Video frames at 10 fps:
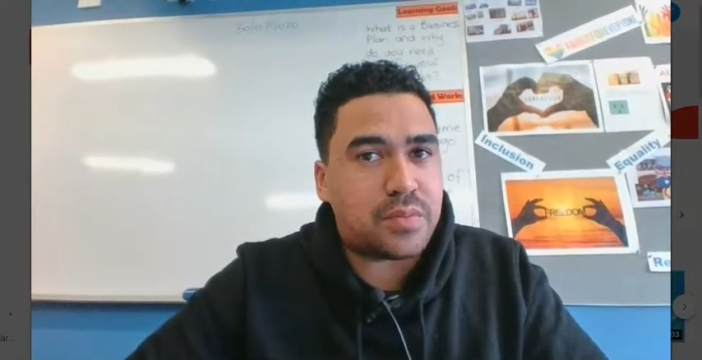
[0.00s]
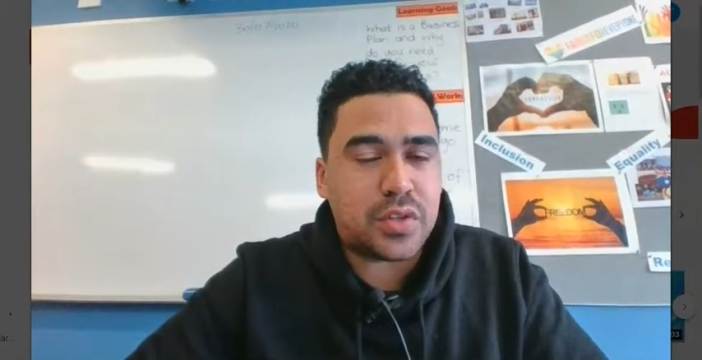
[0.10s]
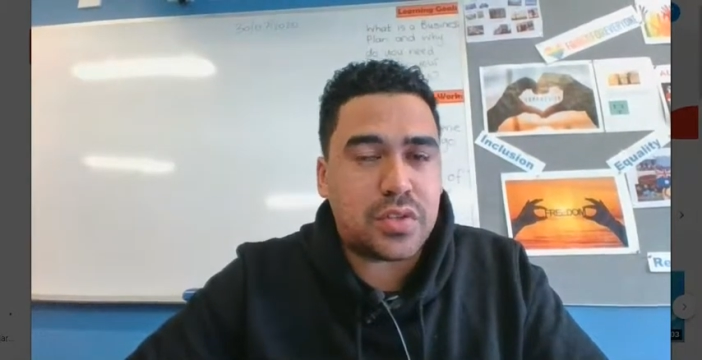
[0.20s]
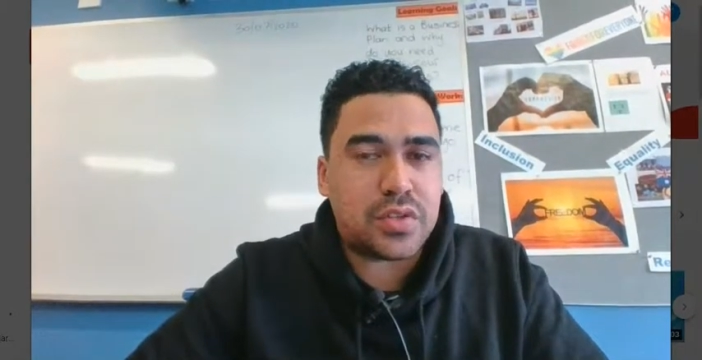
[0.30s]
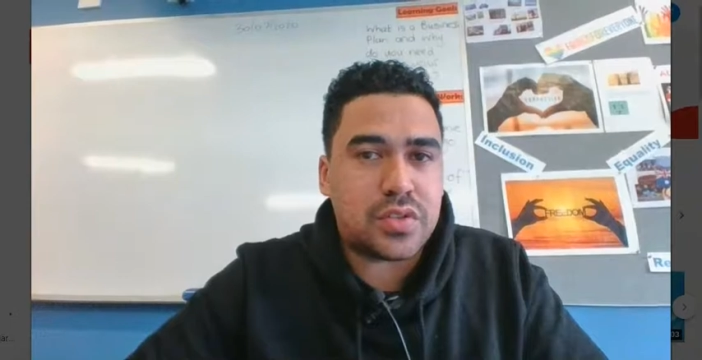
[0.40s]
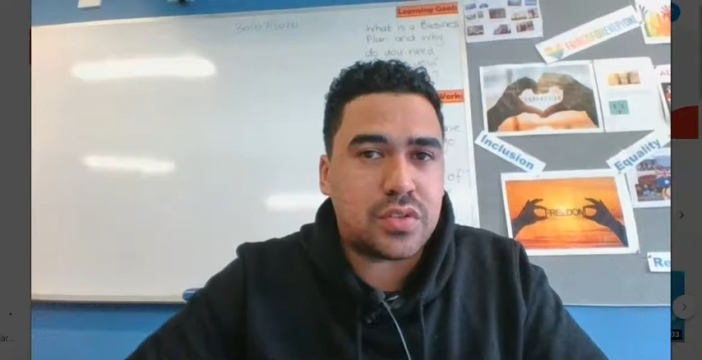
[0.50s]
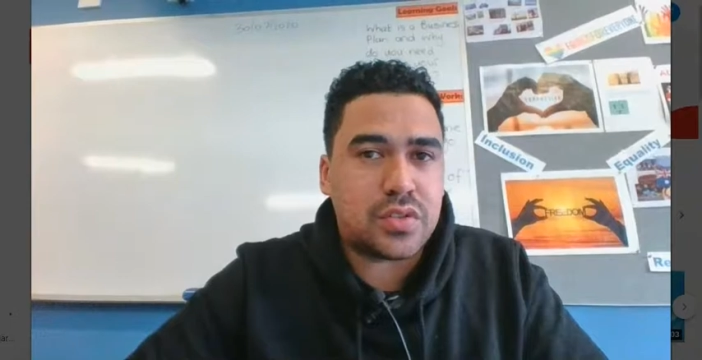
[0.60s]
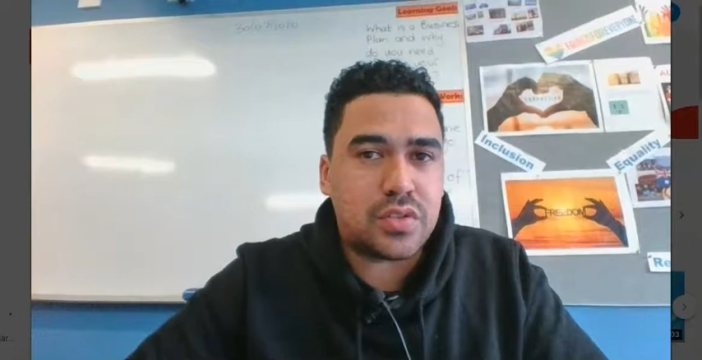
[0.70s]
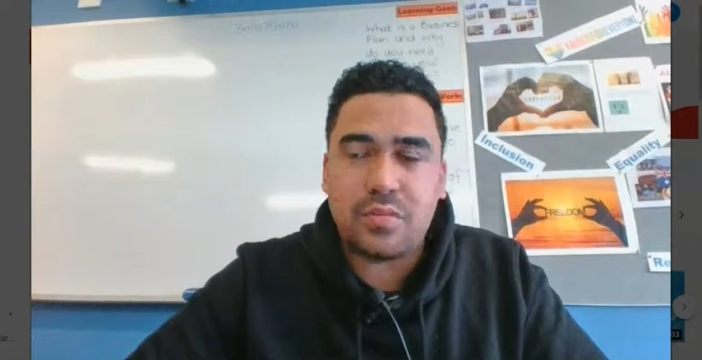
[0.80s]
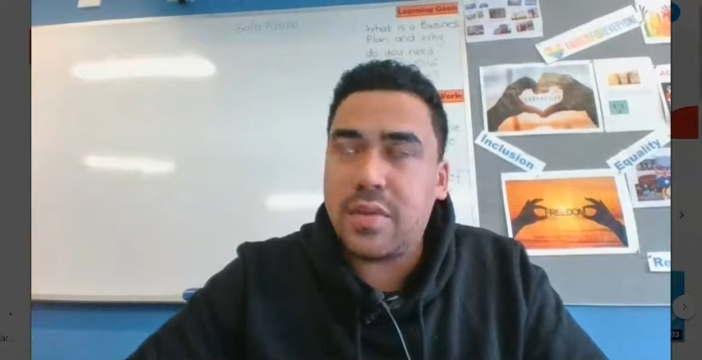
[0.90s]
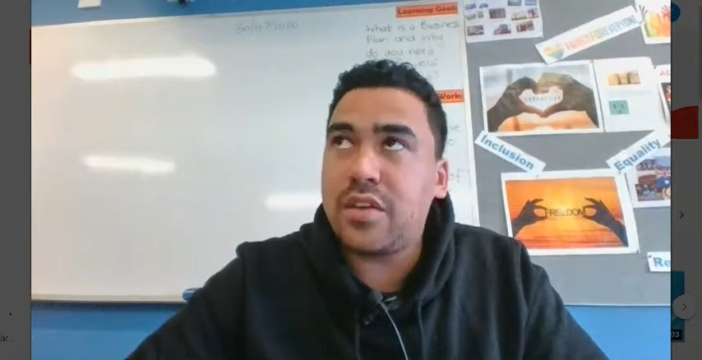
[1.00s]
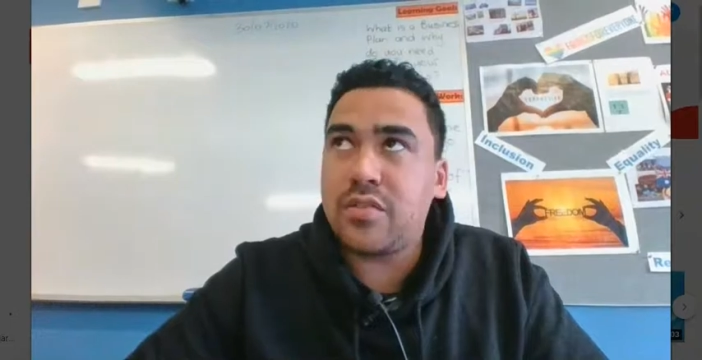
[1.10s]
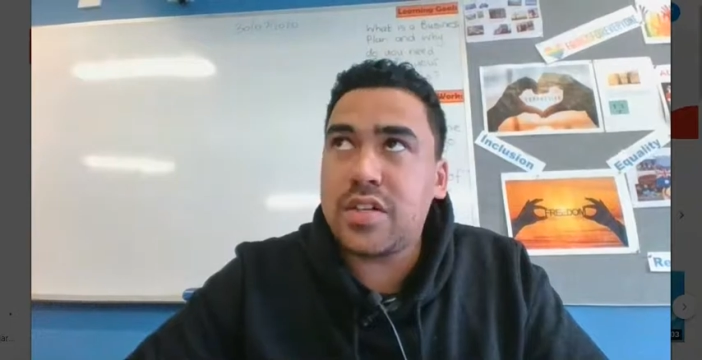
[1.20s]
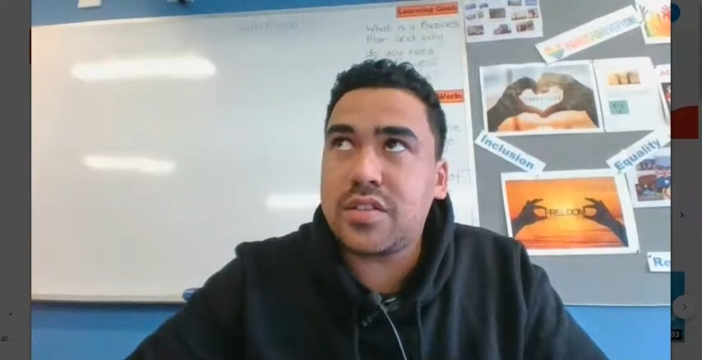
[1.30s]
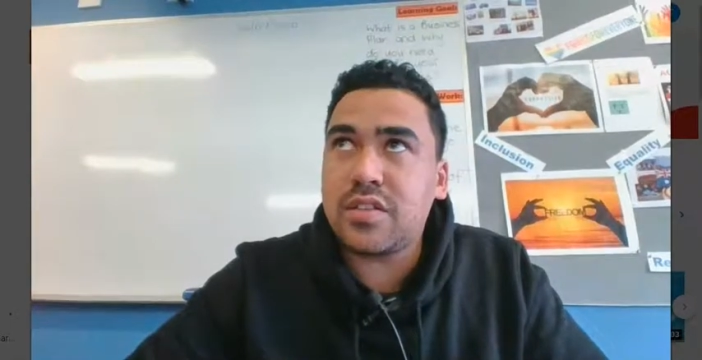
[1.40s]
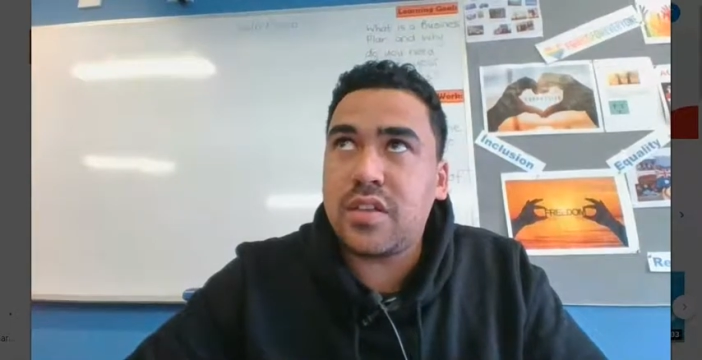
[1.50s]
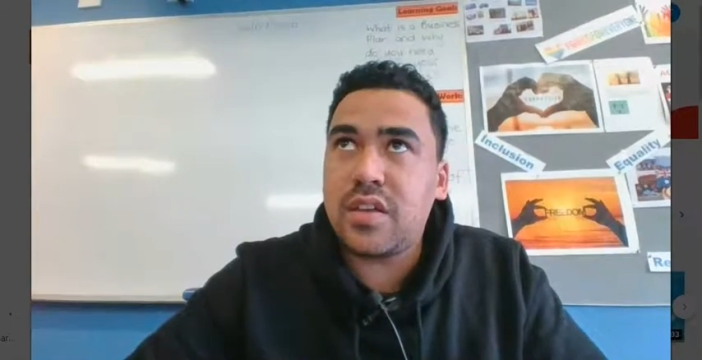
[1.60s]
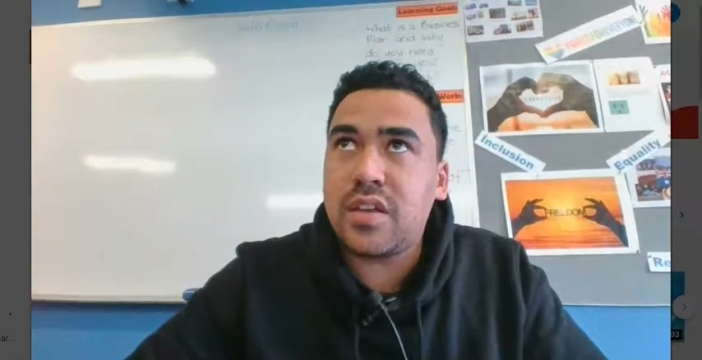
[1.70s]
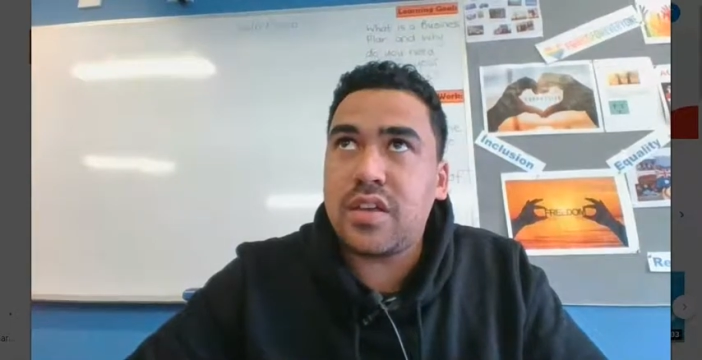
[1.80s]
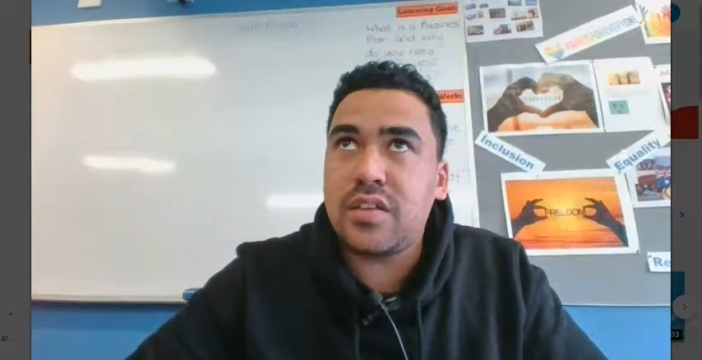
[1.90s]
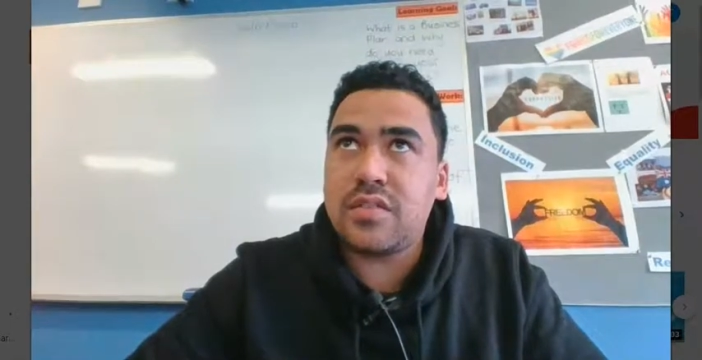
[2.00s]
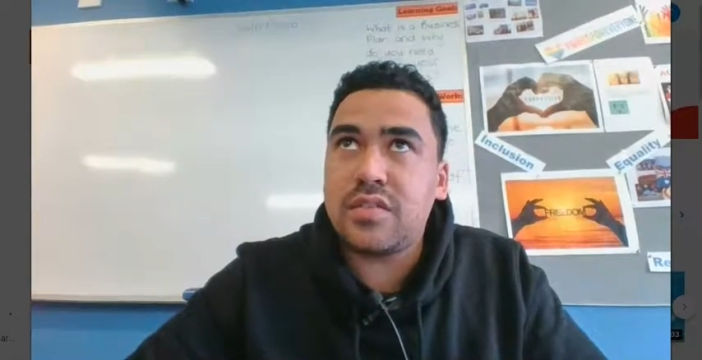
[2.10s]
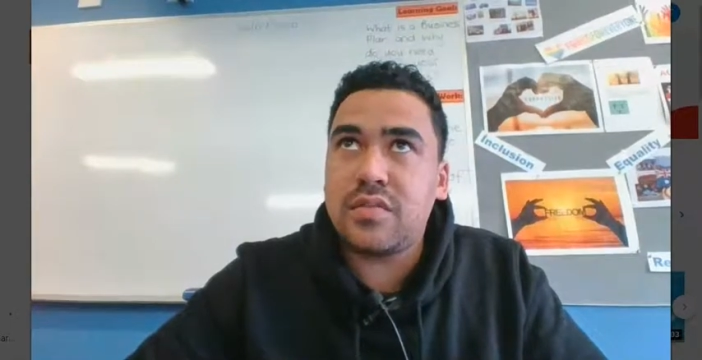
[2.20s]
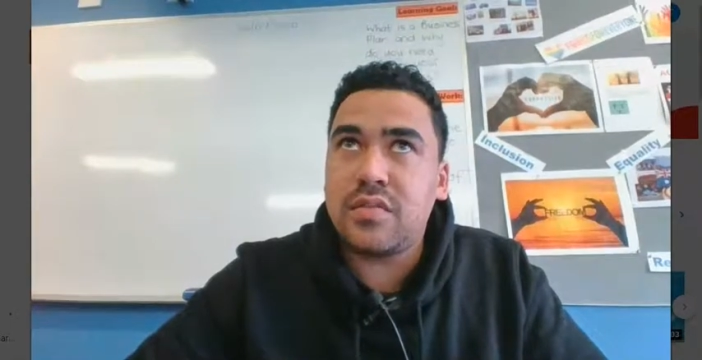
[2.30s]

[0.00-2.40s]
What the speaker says: because the main reason is